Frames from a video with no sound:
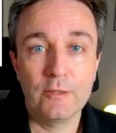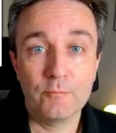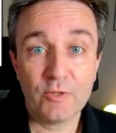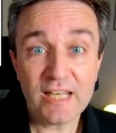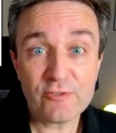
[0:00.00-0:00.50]

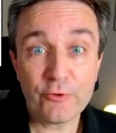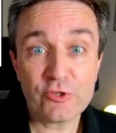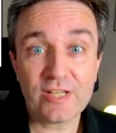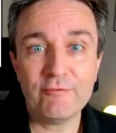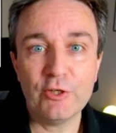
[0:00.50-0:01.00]
But let's
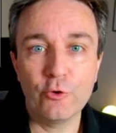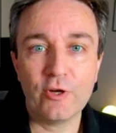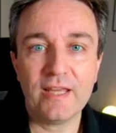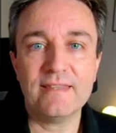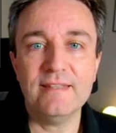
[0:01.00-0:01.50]
first have a
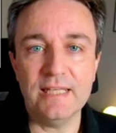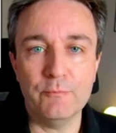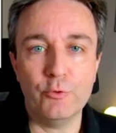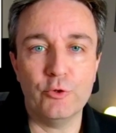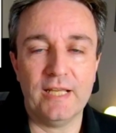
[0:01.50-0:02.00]
look at the
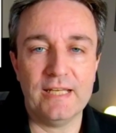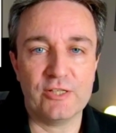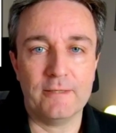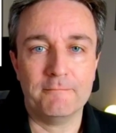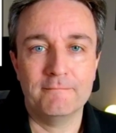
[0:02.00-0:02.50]
input data.